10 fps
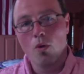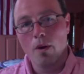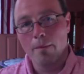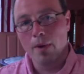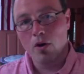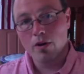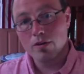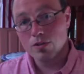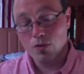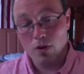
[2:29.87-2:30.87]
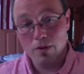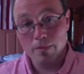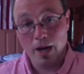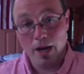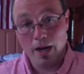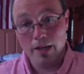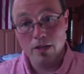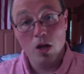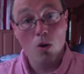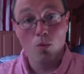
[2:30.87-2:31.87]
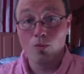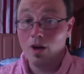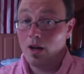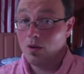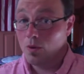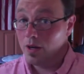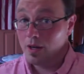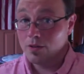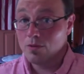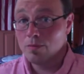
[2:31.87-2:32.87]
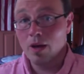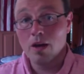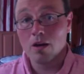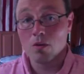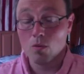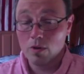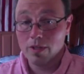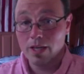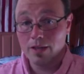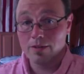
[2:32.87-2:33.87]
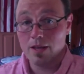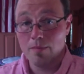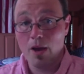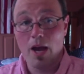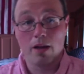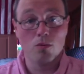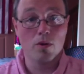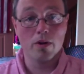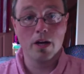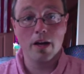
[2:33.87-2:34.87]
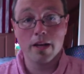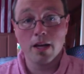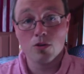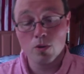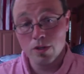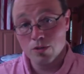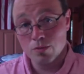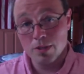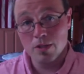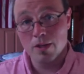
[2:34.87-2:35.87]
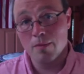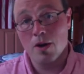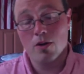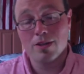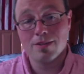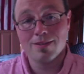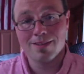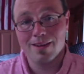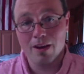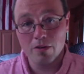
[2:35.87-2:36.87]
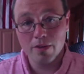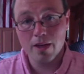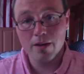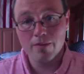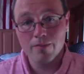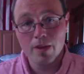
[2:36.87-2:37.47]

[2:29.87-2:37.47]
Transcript: America is falling behind. We're not doing better. We're taking a step back. We're cutting out 22 million Americans in their health care.